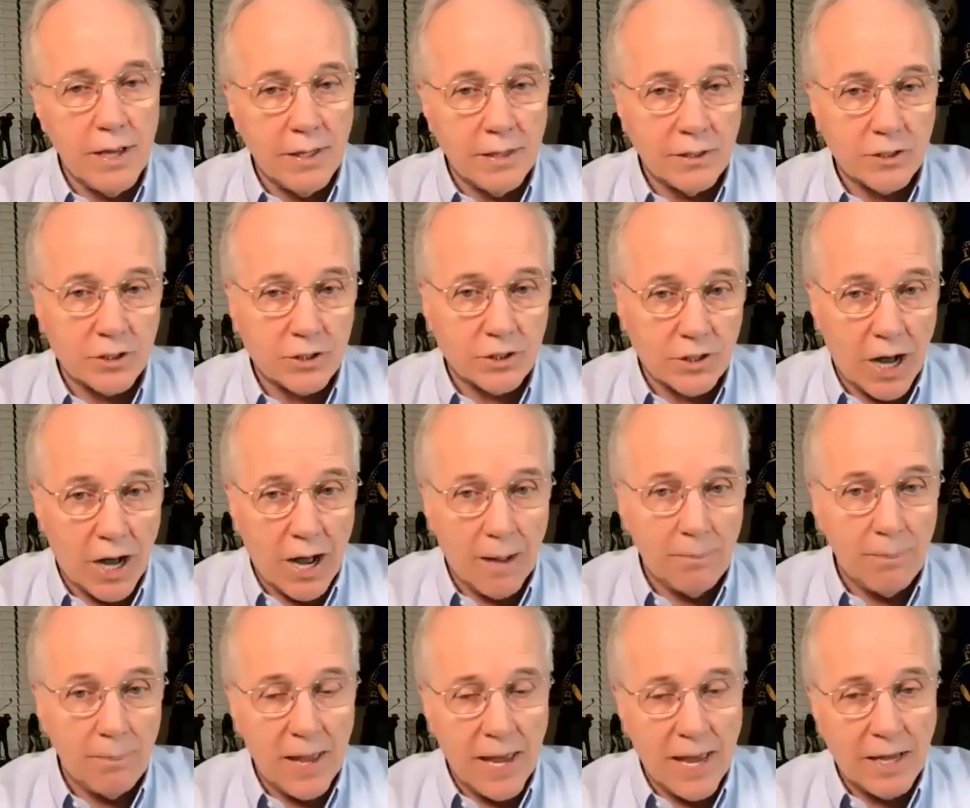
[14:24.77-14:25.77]

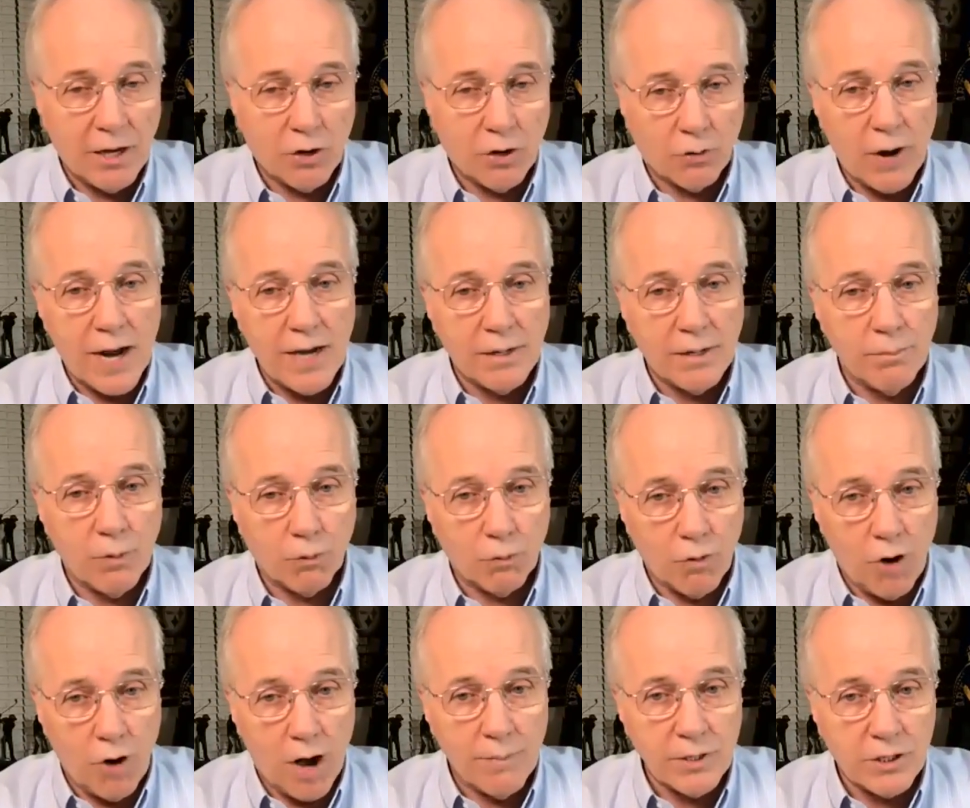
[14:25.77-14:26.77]
stop a kratom
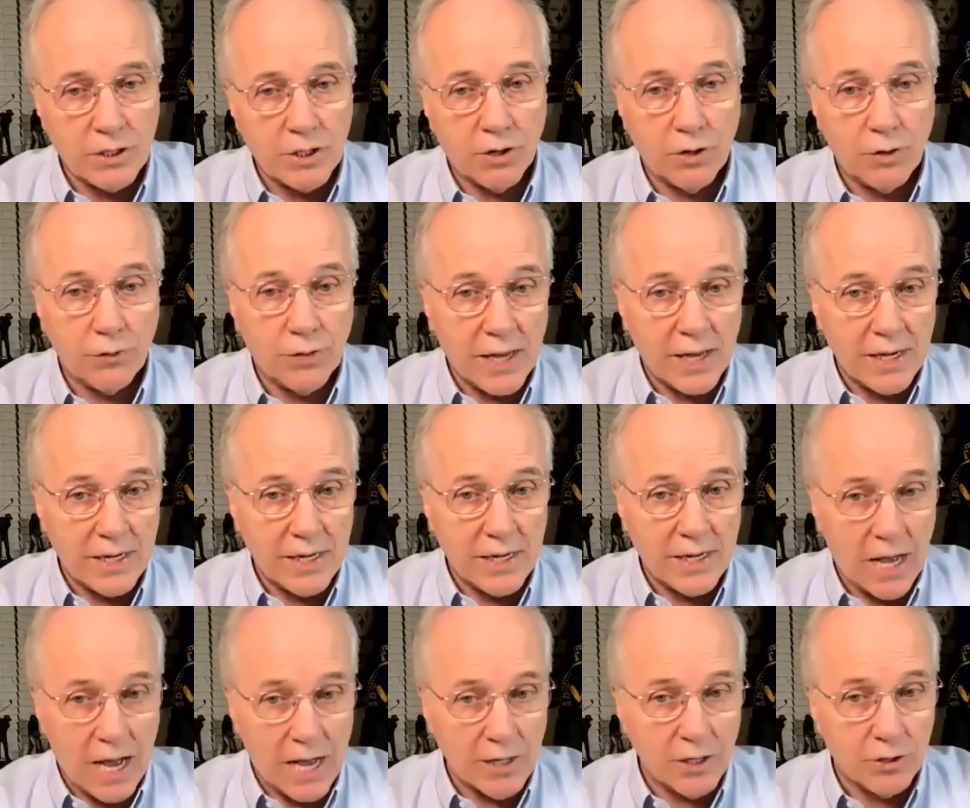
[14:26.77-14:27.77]
raw material that is
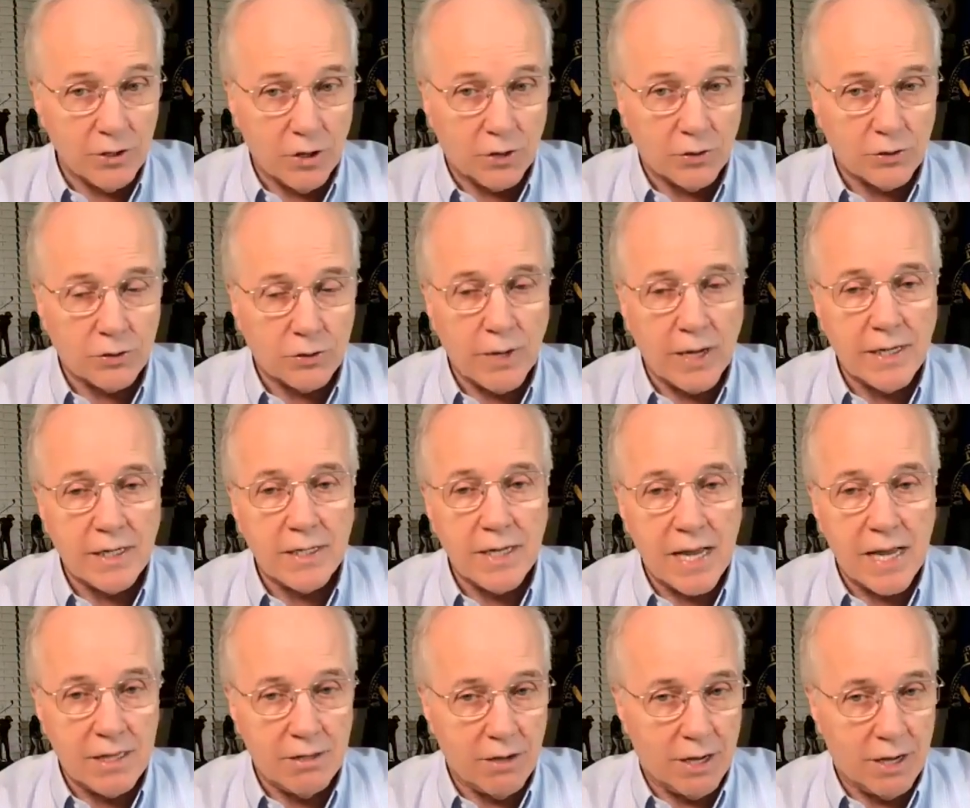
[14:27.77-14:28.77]
unadulterated
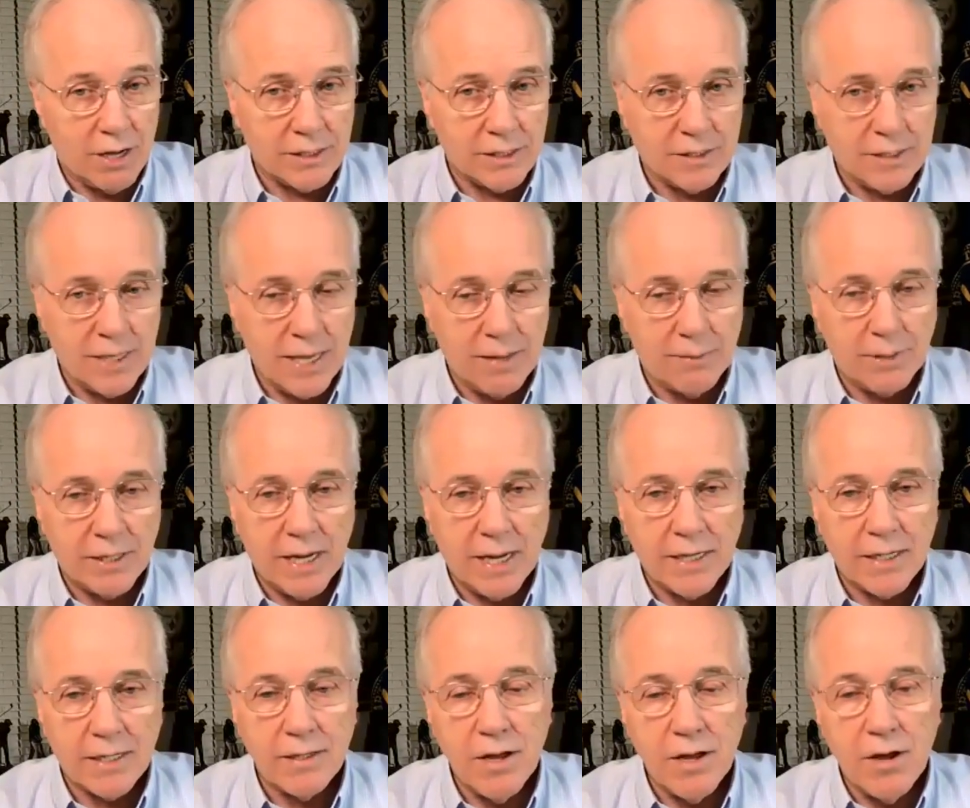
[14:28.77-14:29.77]
and not
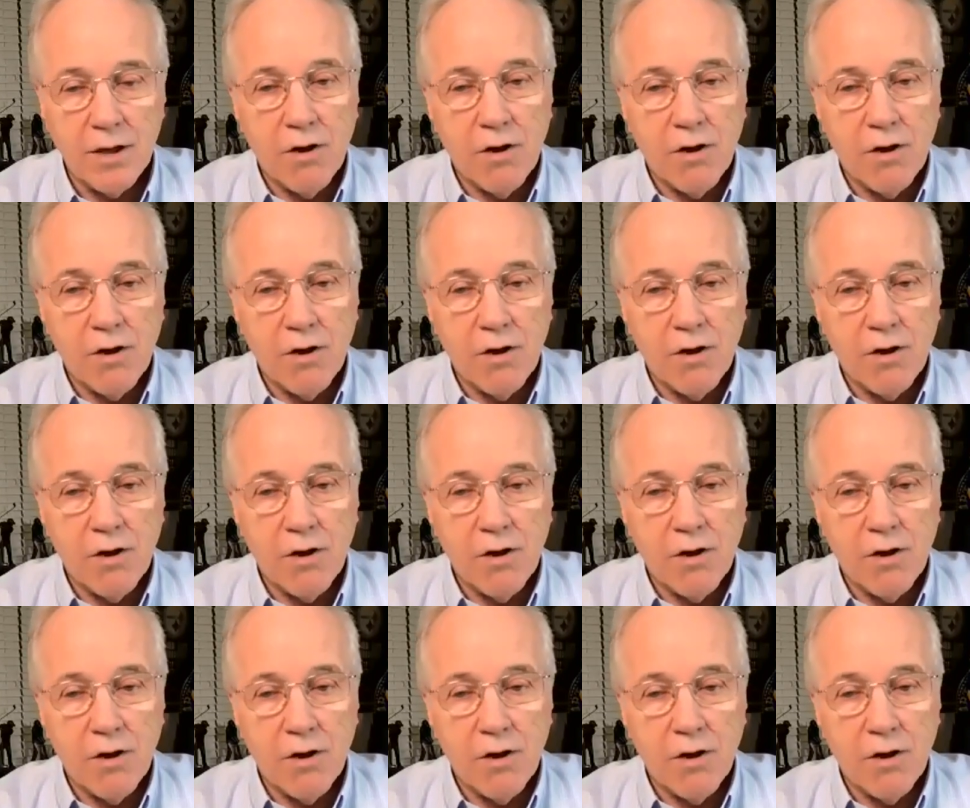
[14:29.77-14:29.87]
contaminated